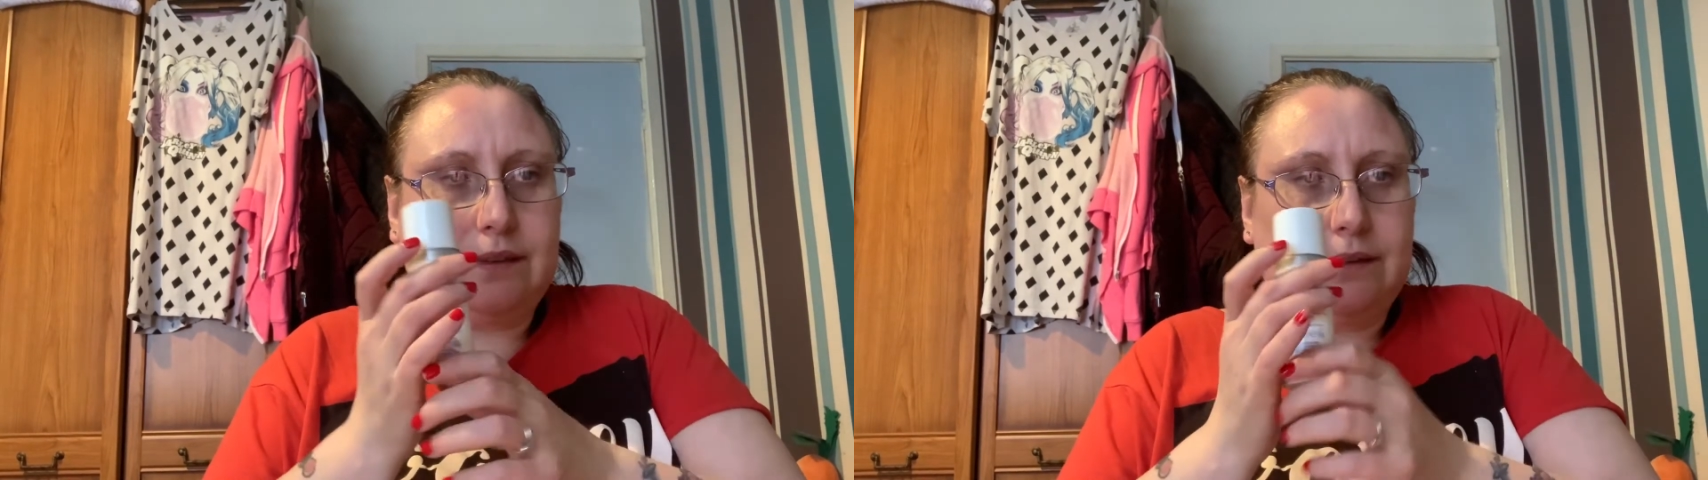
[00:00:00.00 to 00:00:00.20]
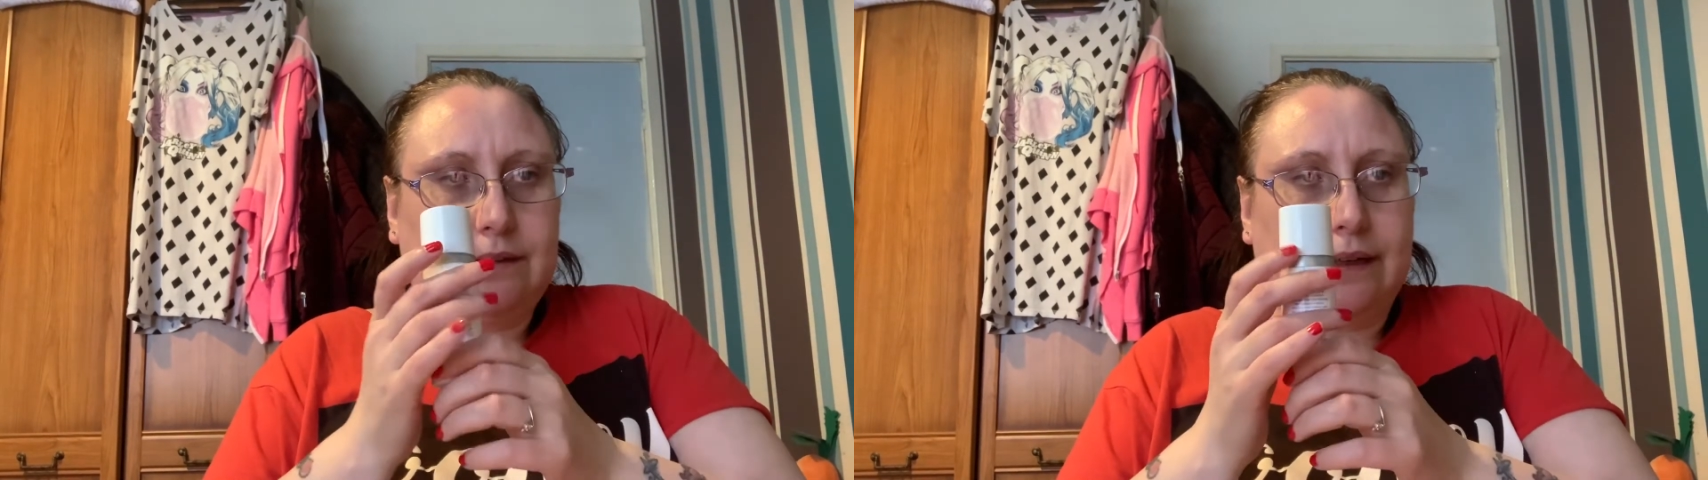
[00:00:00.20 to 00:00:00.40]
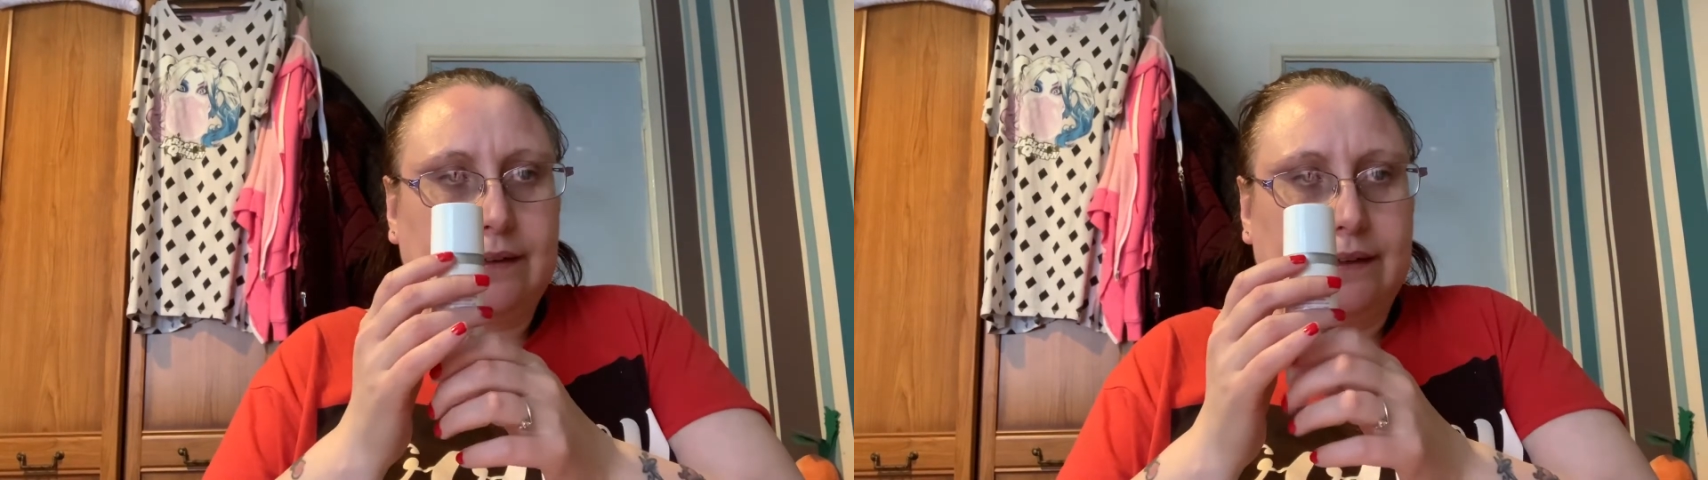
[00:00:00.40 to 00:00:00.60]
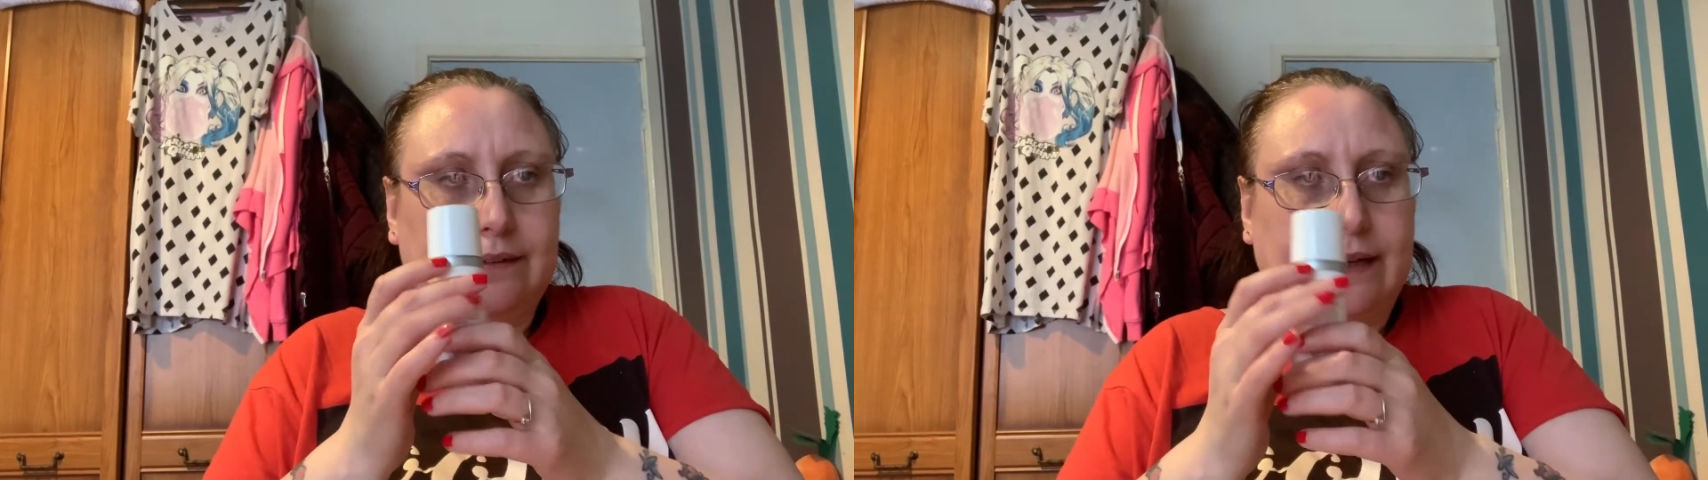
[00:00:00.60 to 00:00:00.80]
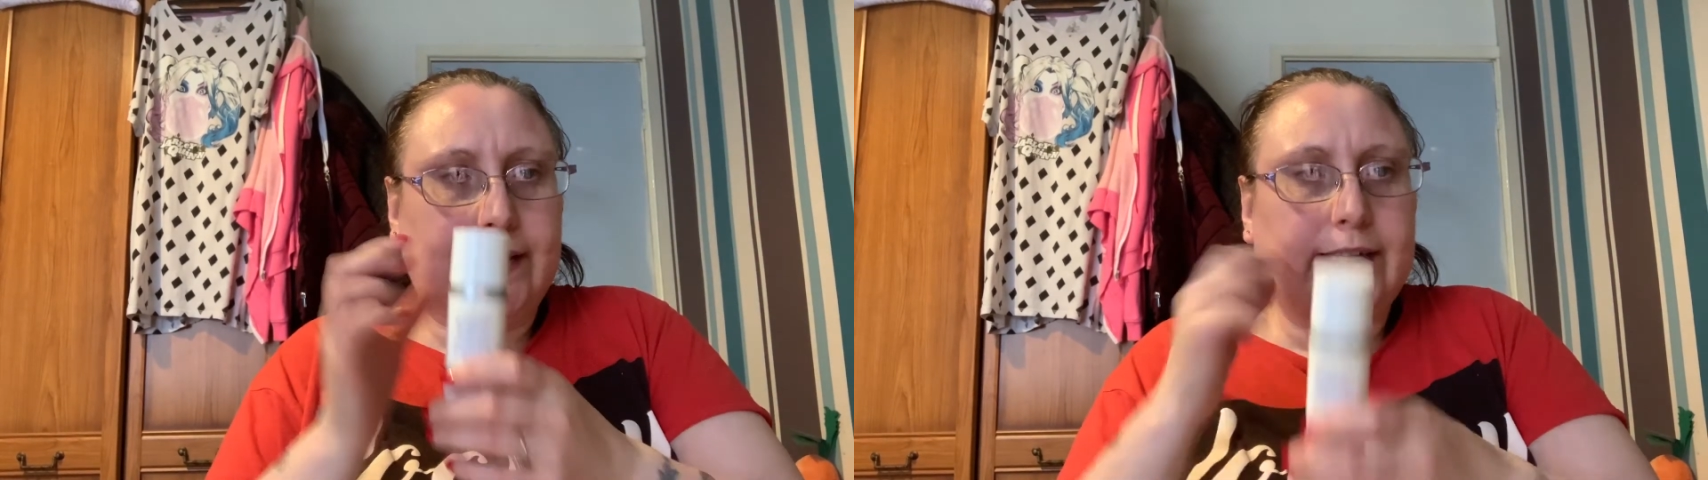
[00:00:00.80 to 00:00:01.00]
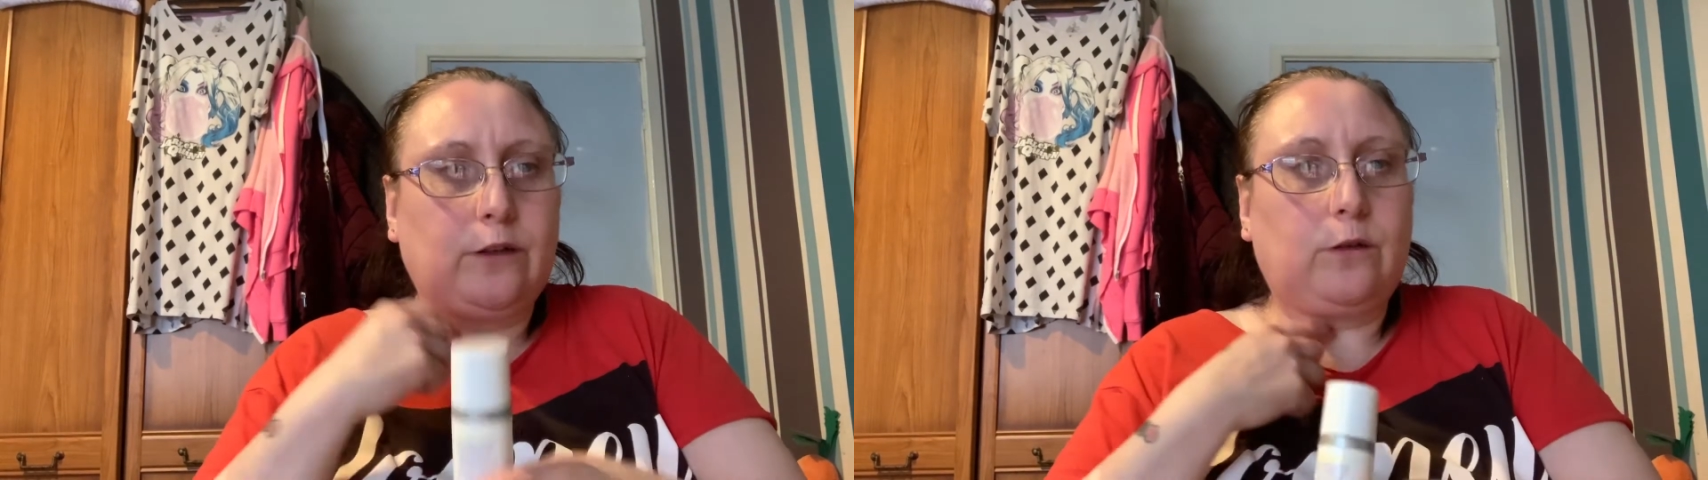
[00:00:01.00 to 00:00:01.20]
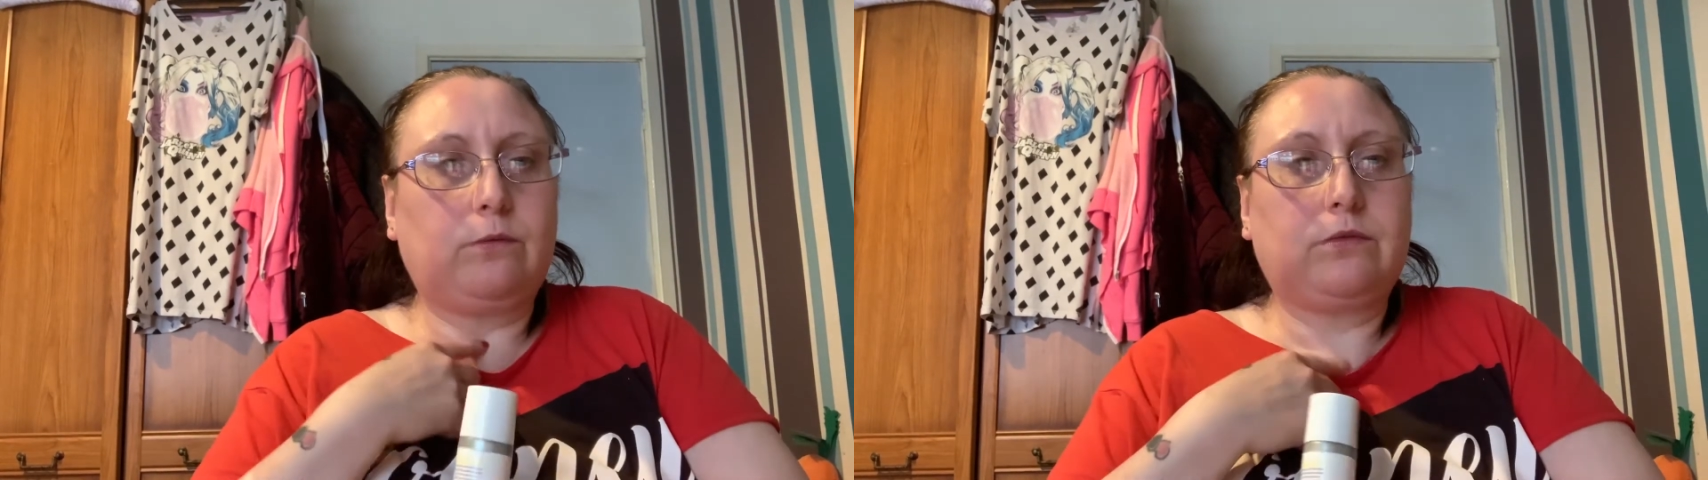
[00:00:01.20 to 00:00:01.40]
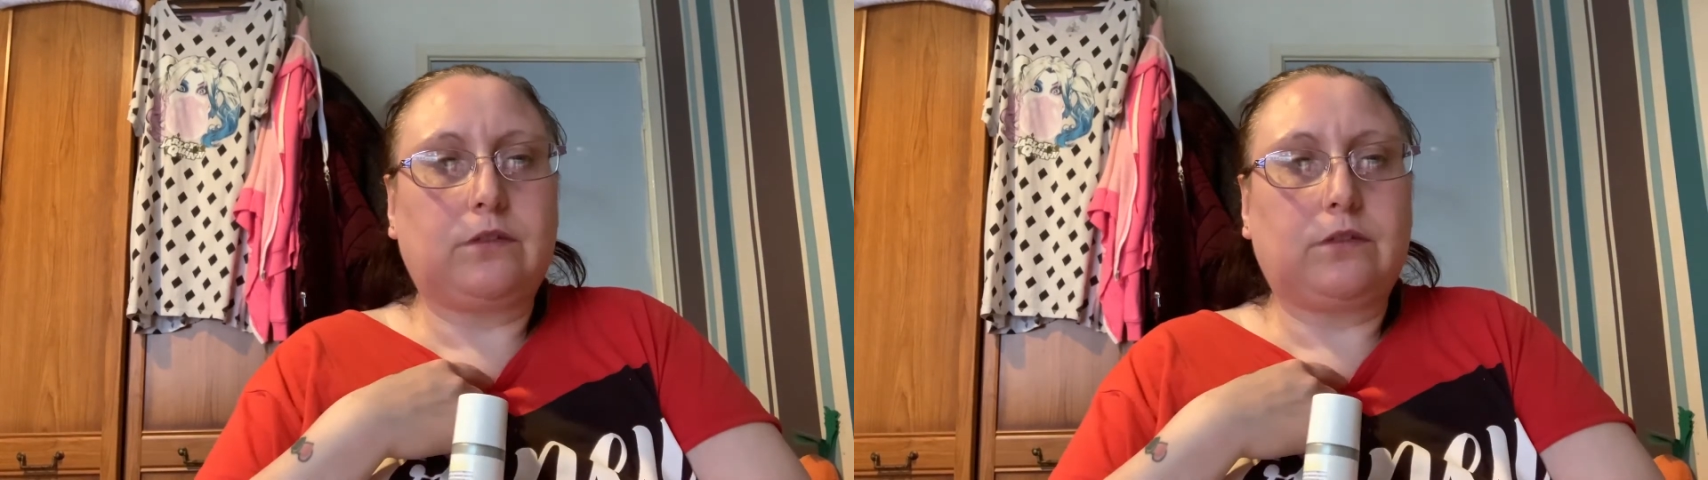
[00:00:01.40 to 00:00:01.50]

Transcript: and your décolleté or